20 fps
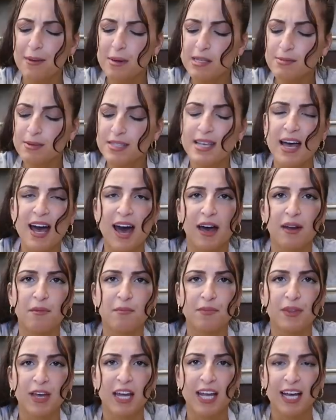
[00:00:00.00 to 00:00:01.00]
It makes me sad.
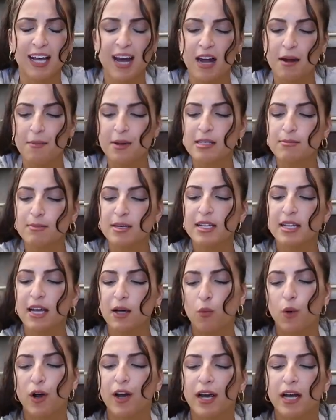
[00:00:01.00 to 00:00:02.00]
And it kind of makes
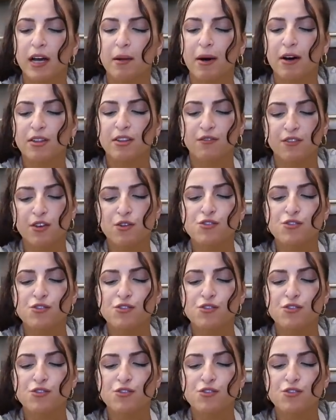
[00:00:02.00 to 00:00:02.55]
like worried about the